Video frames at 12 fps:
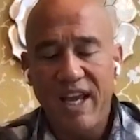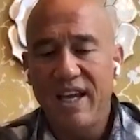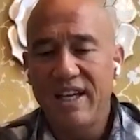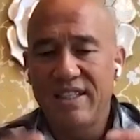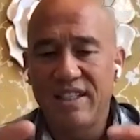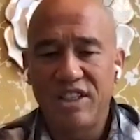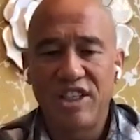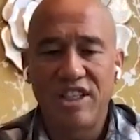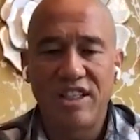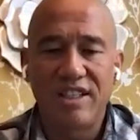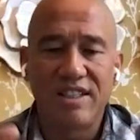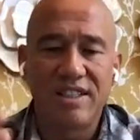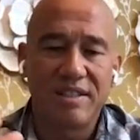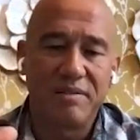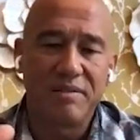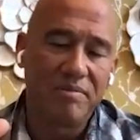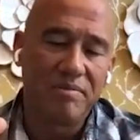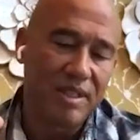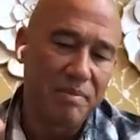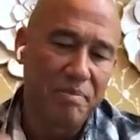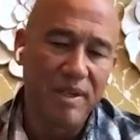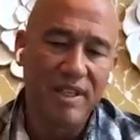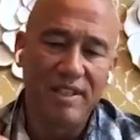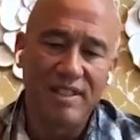eggs and cheese and
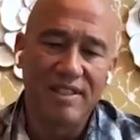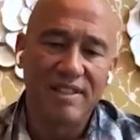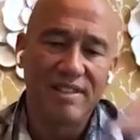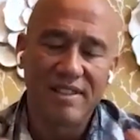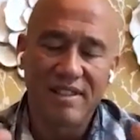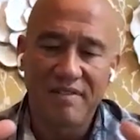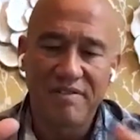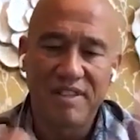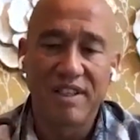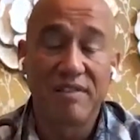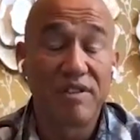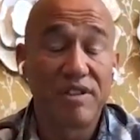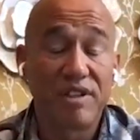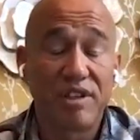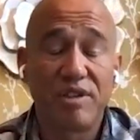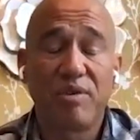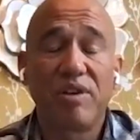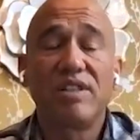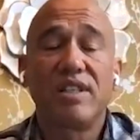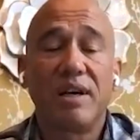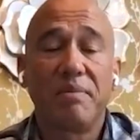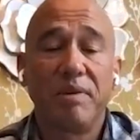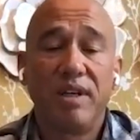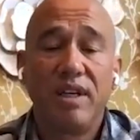beans and stuff delivered to your
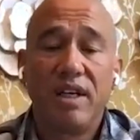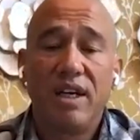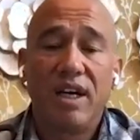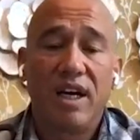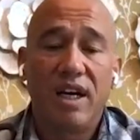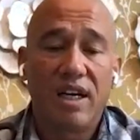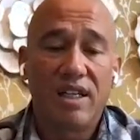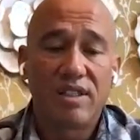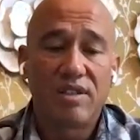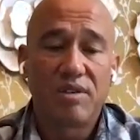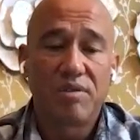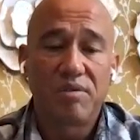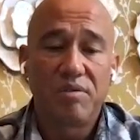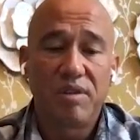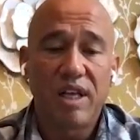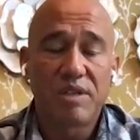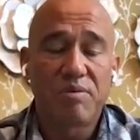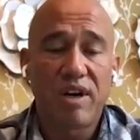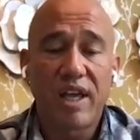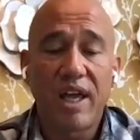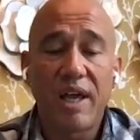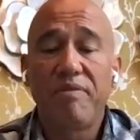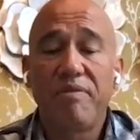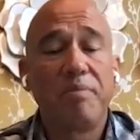doorstep. So that's where I
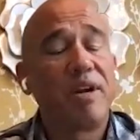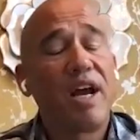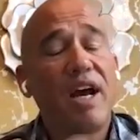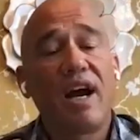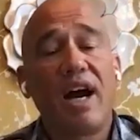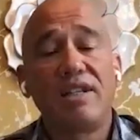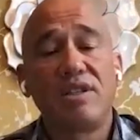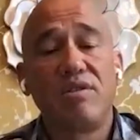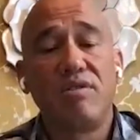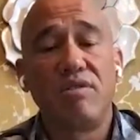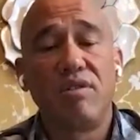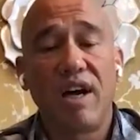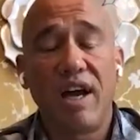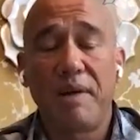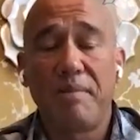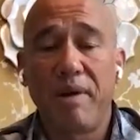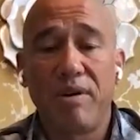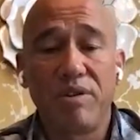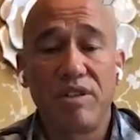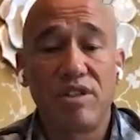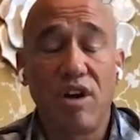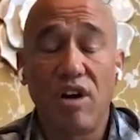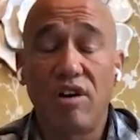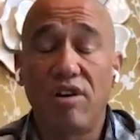came from. And out of high school, I had my
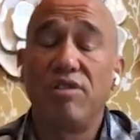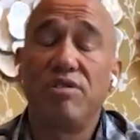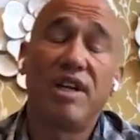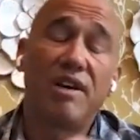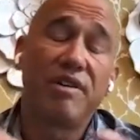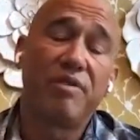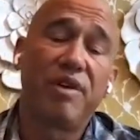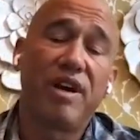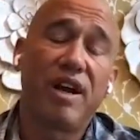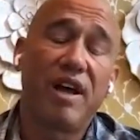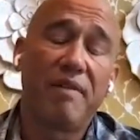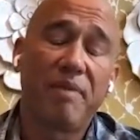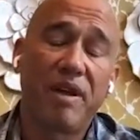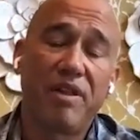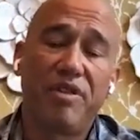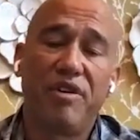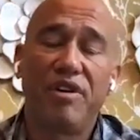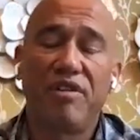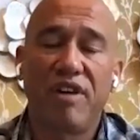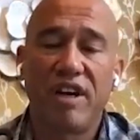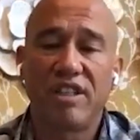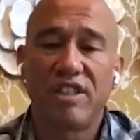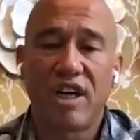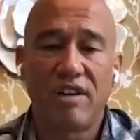oldest daughter, who's now getting ready to have my third
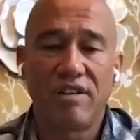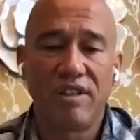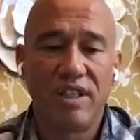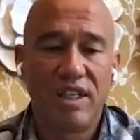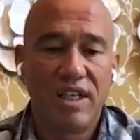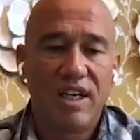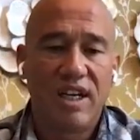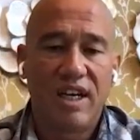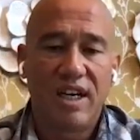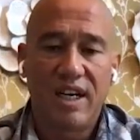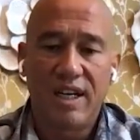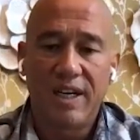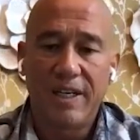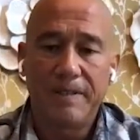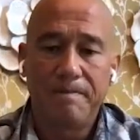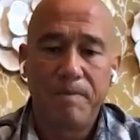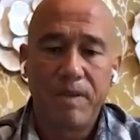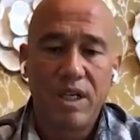grandchild. I